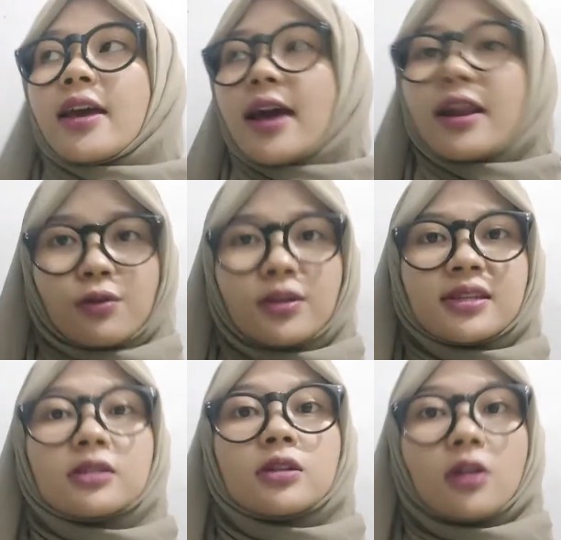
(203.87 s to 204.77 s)
And I know
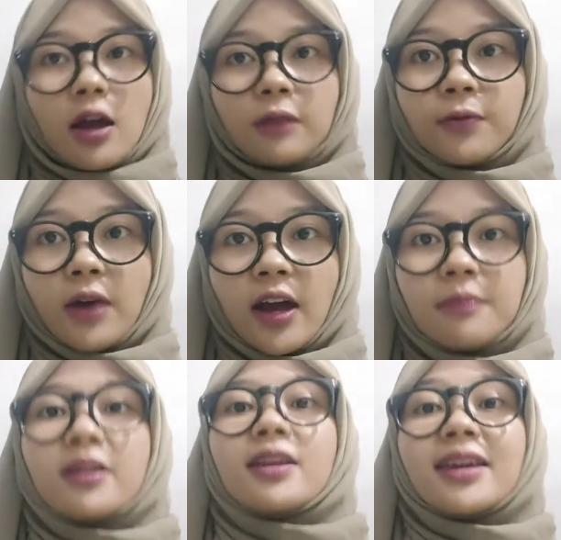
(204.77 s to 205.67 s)
this is not
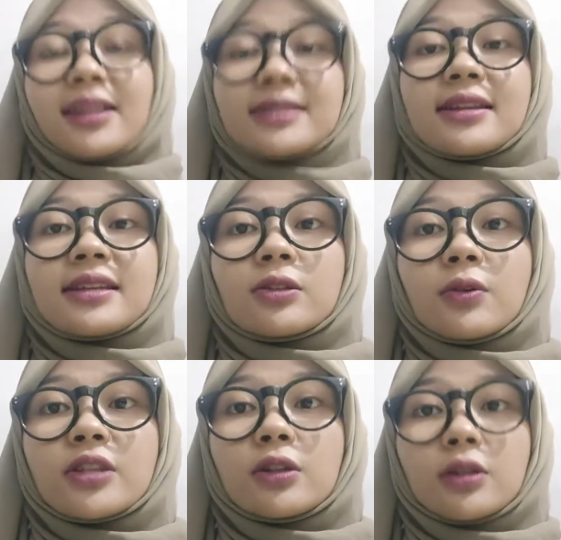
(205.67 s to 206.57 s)
fun, but it is
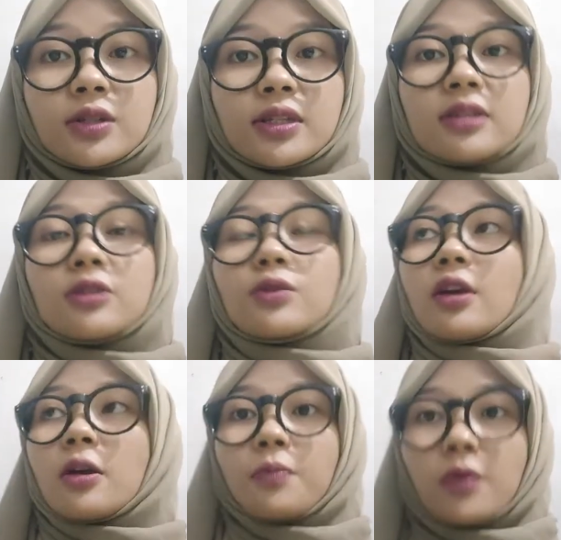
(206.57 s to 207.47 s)
necessary to listen to
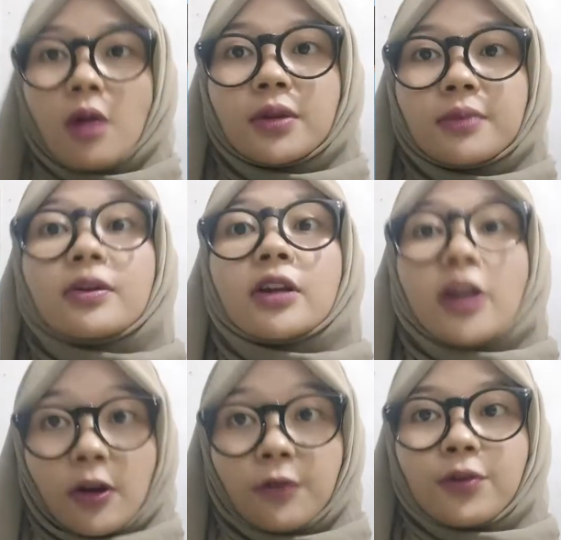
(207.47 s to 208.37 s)
their problem
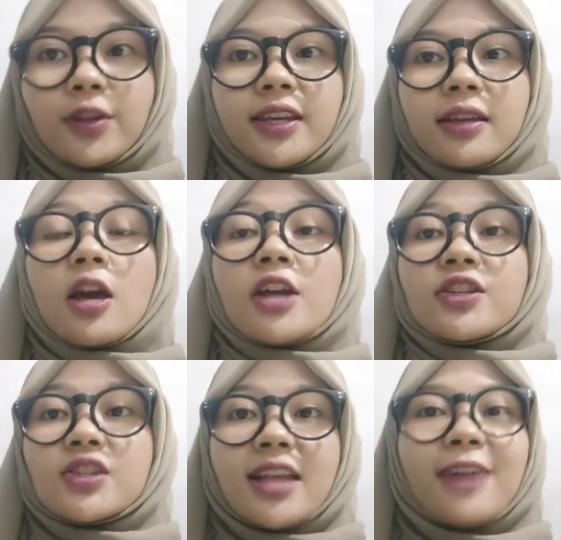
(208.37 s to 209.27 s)
carefully,
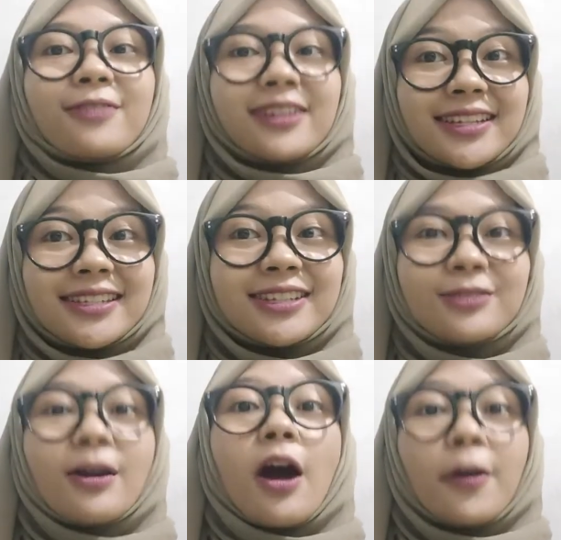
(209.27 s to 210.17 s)
just like we listen
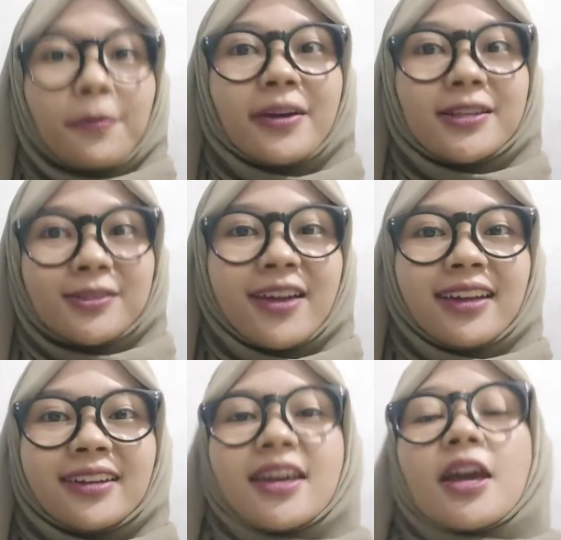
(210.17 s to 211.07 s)
to our best
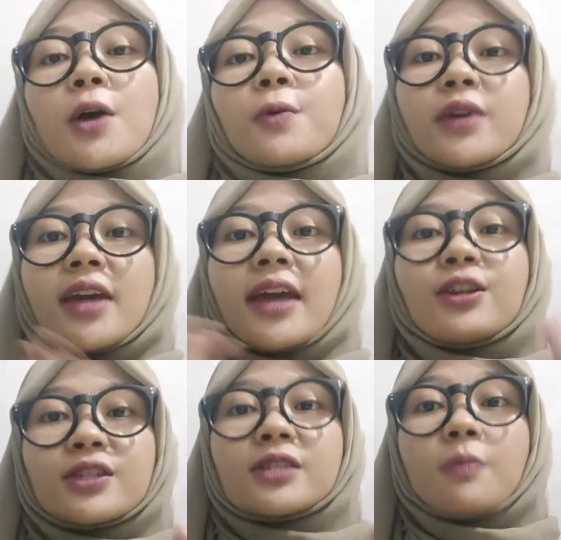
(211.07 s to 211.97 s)
friend. We
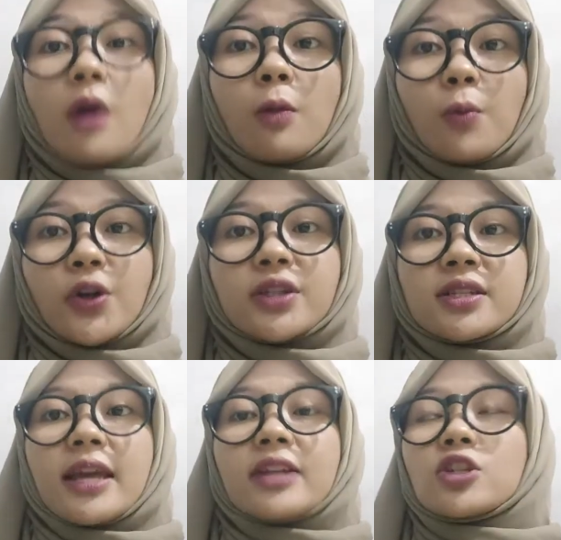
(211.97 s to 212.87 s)
can use small
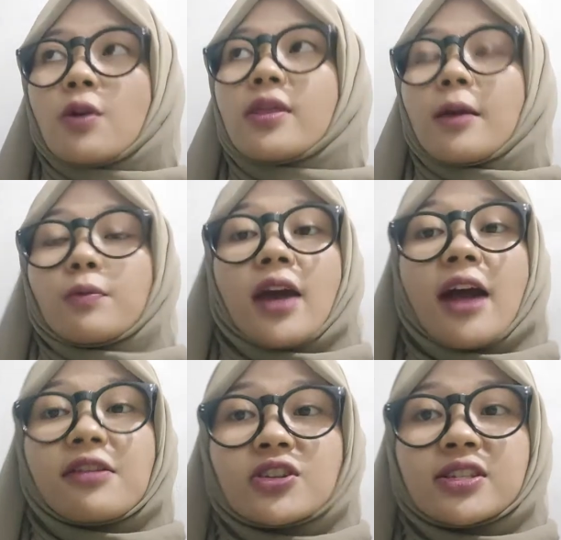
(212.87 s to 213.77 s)
words and show that we
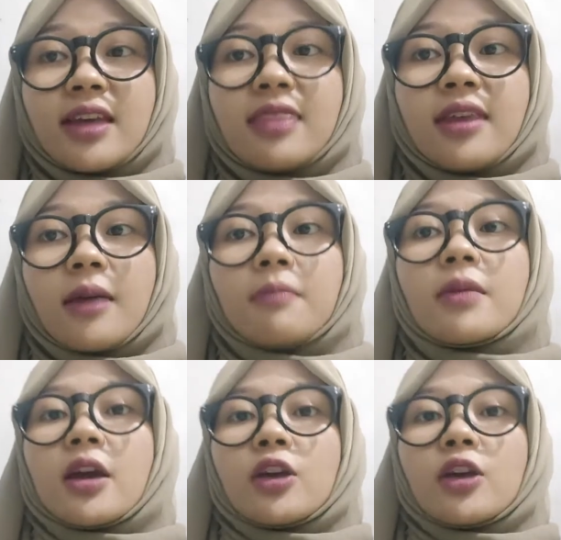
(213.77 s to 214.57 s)
understand them.